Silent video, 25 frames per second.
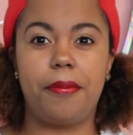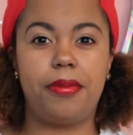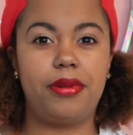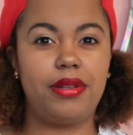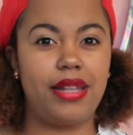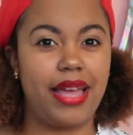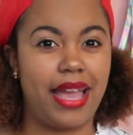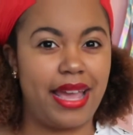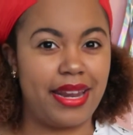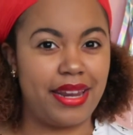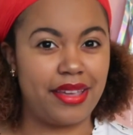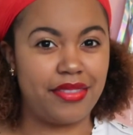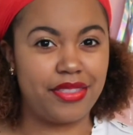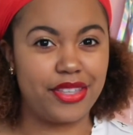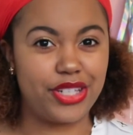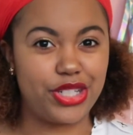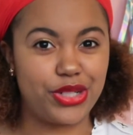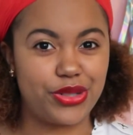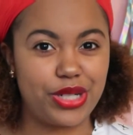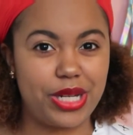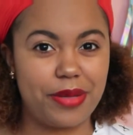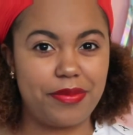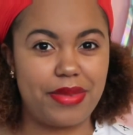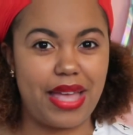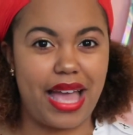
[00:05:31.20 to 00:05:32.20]
planning the
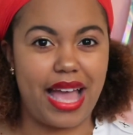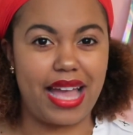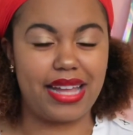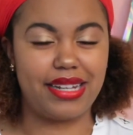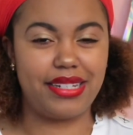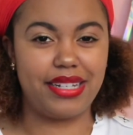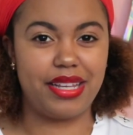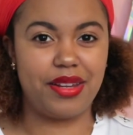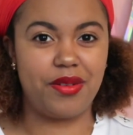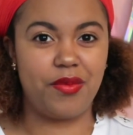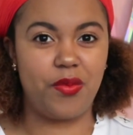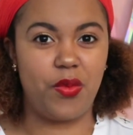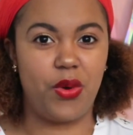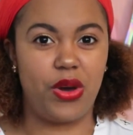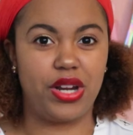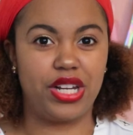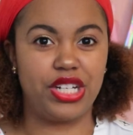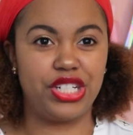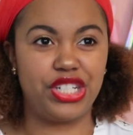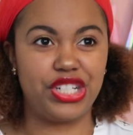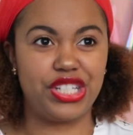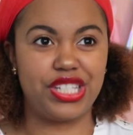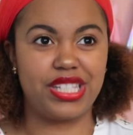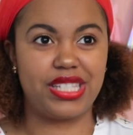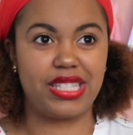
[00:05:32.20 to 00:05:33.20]
trip that I didn't want
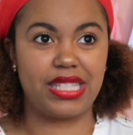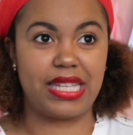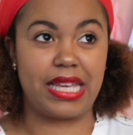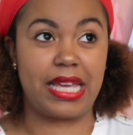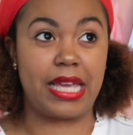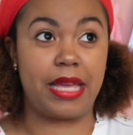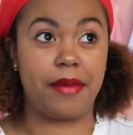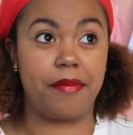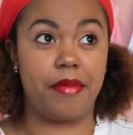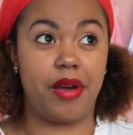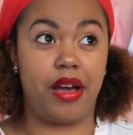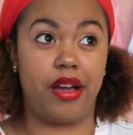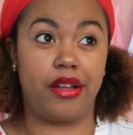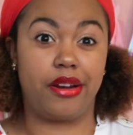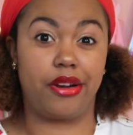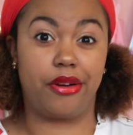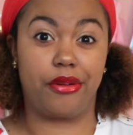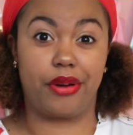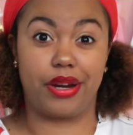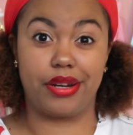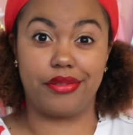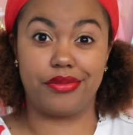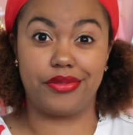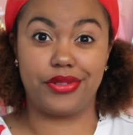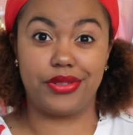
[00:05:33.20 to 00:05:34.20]
to just seem
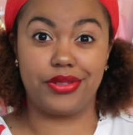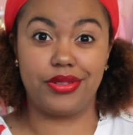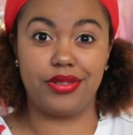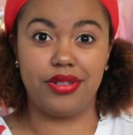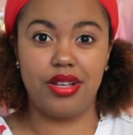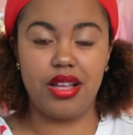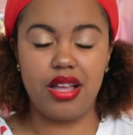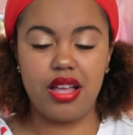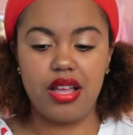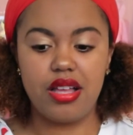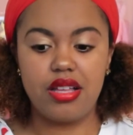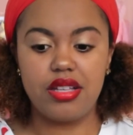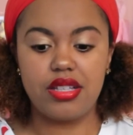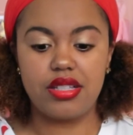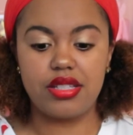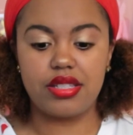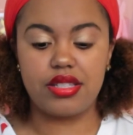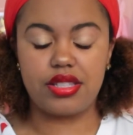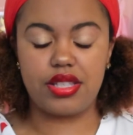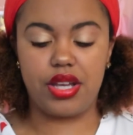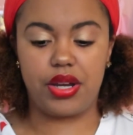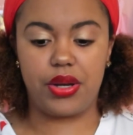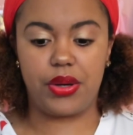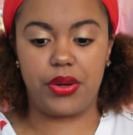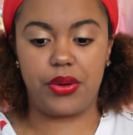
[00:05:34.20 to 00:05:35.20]
ungrateful.
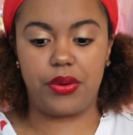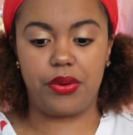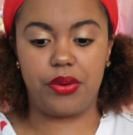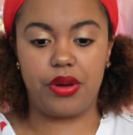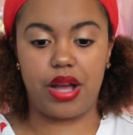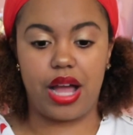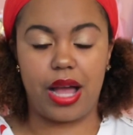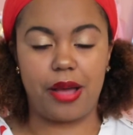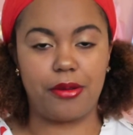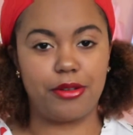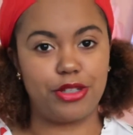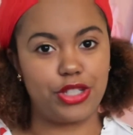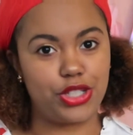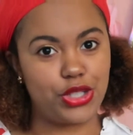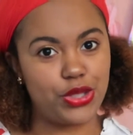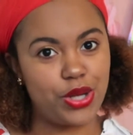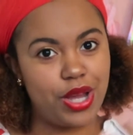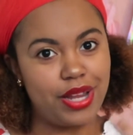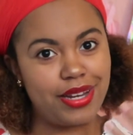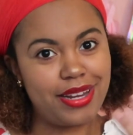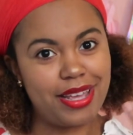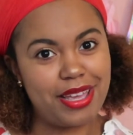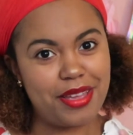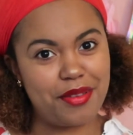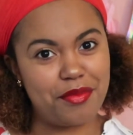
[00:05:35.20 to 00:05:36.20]
So I was
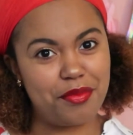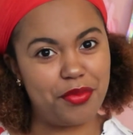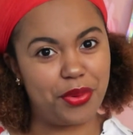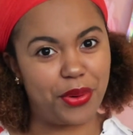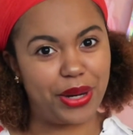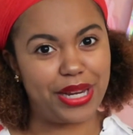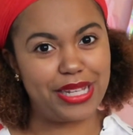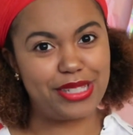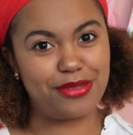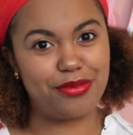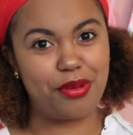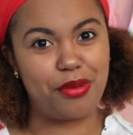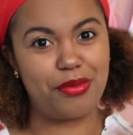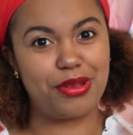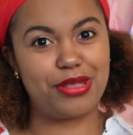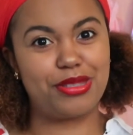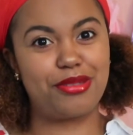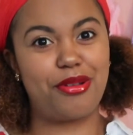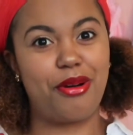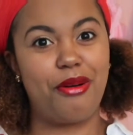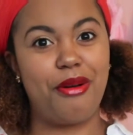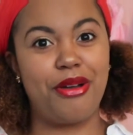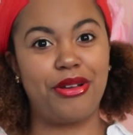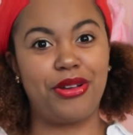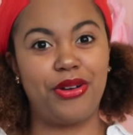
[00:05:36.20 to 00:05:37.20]
trying to embrace what
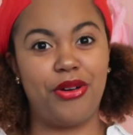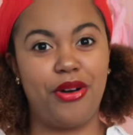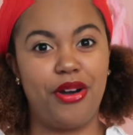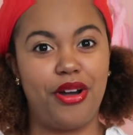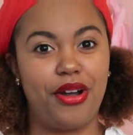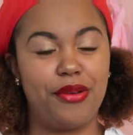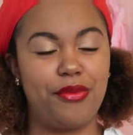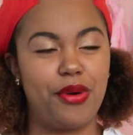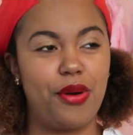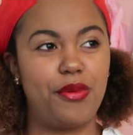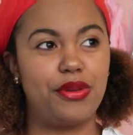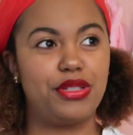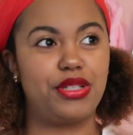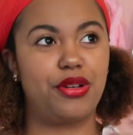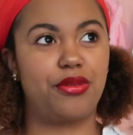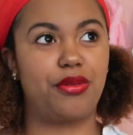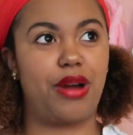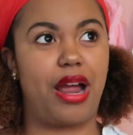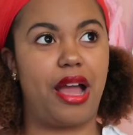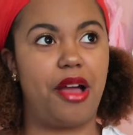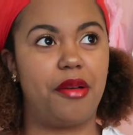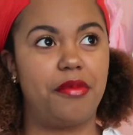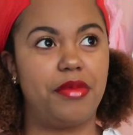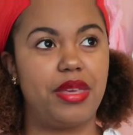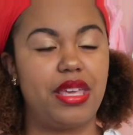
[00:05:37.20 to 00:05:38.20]
was going on, what was
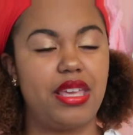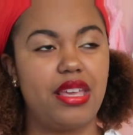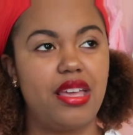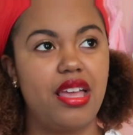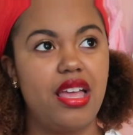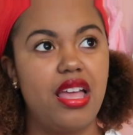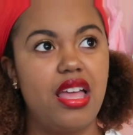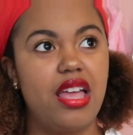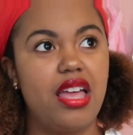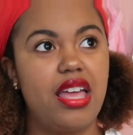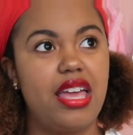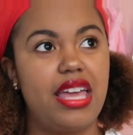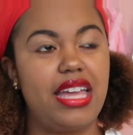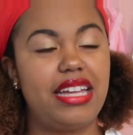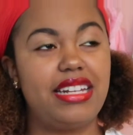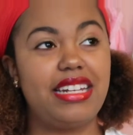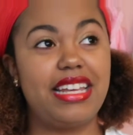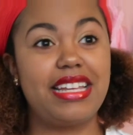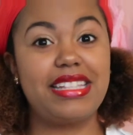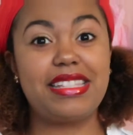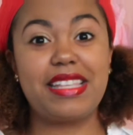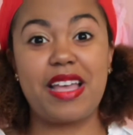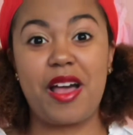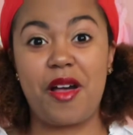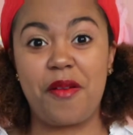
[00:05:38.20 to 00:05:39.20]
around me. He
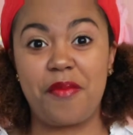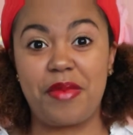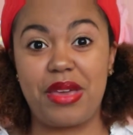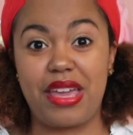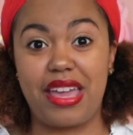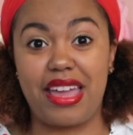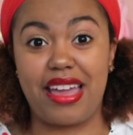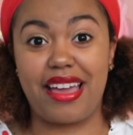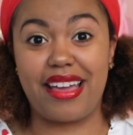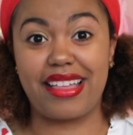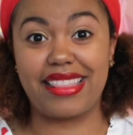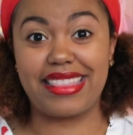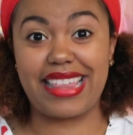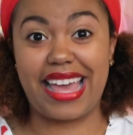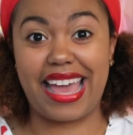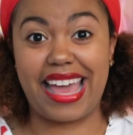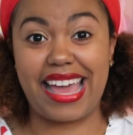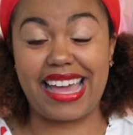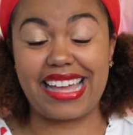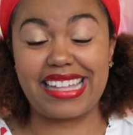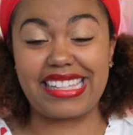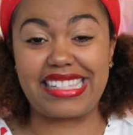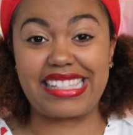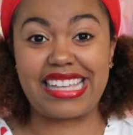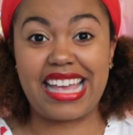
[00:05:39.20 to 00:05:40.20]
did tell me
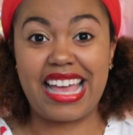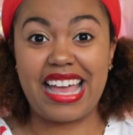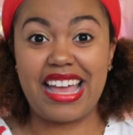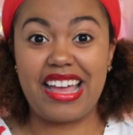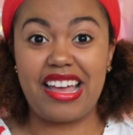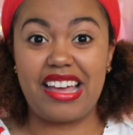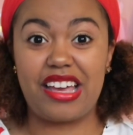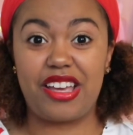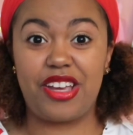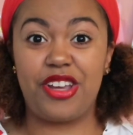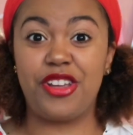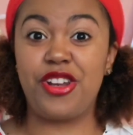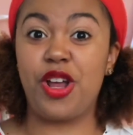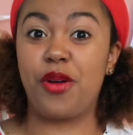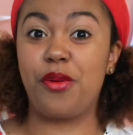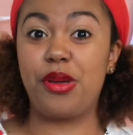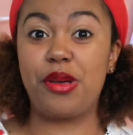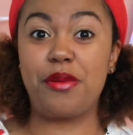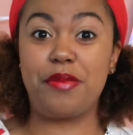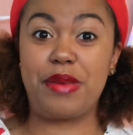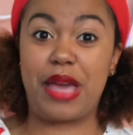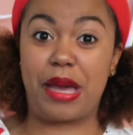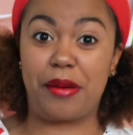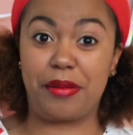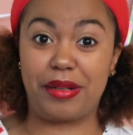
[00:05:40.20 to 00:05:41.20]
that, you know,
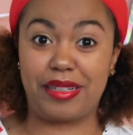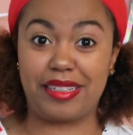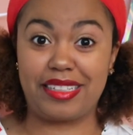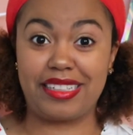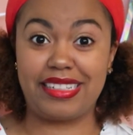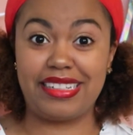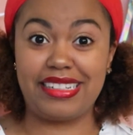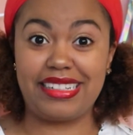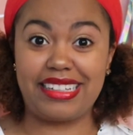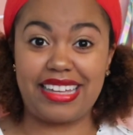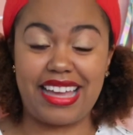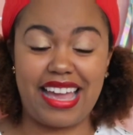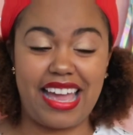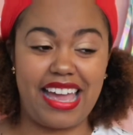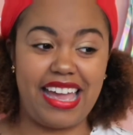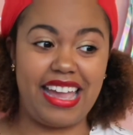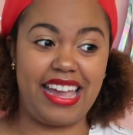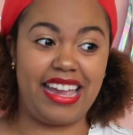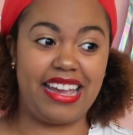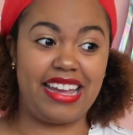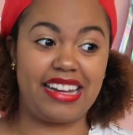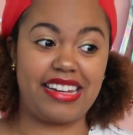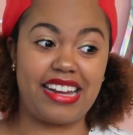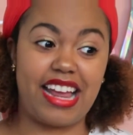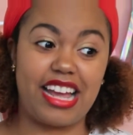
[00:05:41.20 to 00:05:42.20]
we would be able to cook,
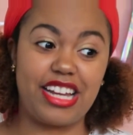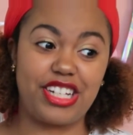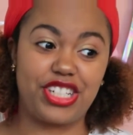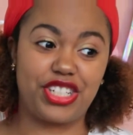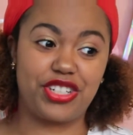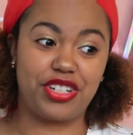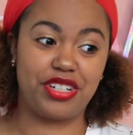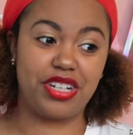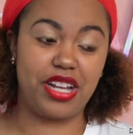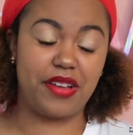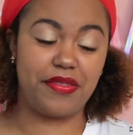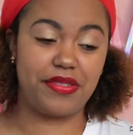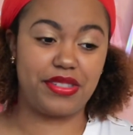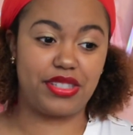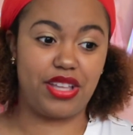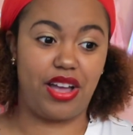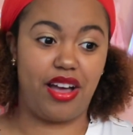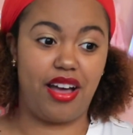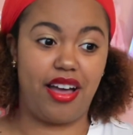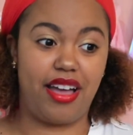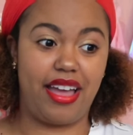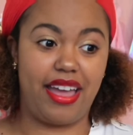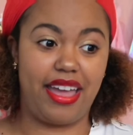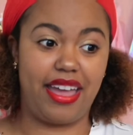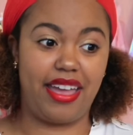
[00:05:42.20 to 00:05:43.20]
and I sure enough
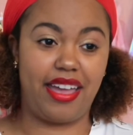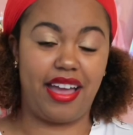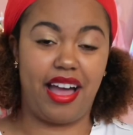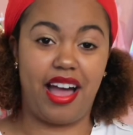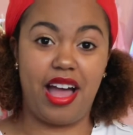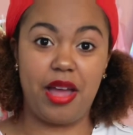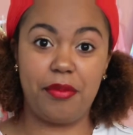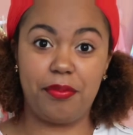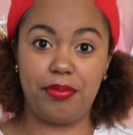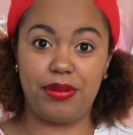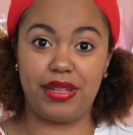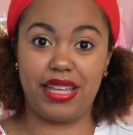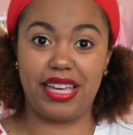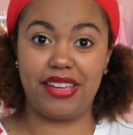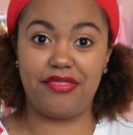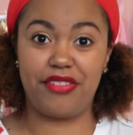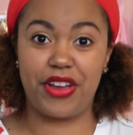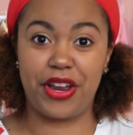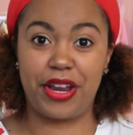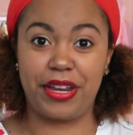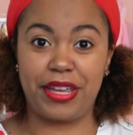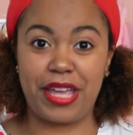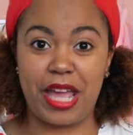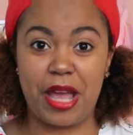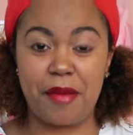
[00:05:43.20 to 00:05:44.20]
saw a hot plate,
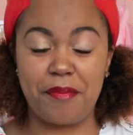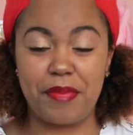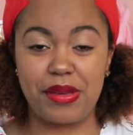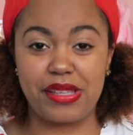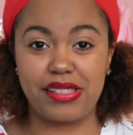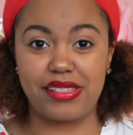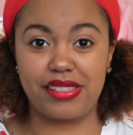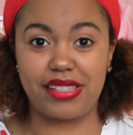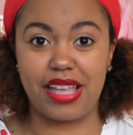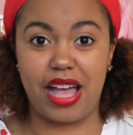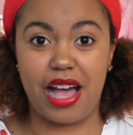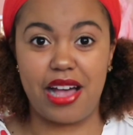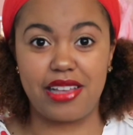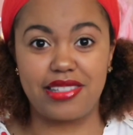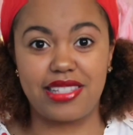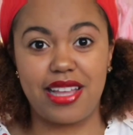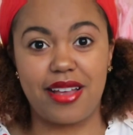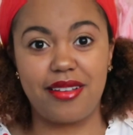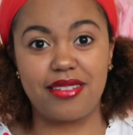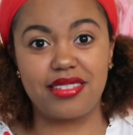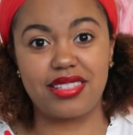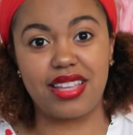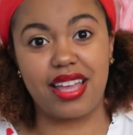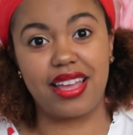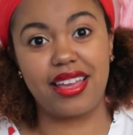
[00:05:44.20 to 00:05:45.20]
very camping style.
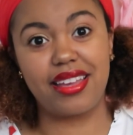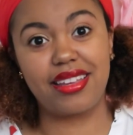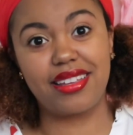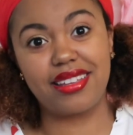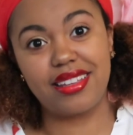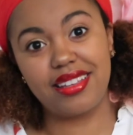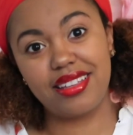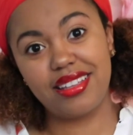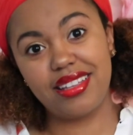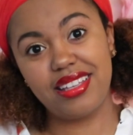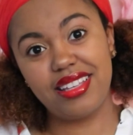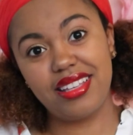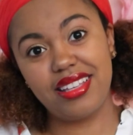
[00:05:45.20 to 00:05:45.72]
So I was like,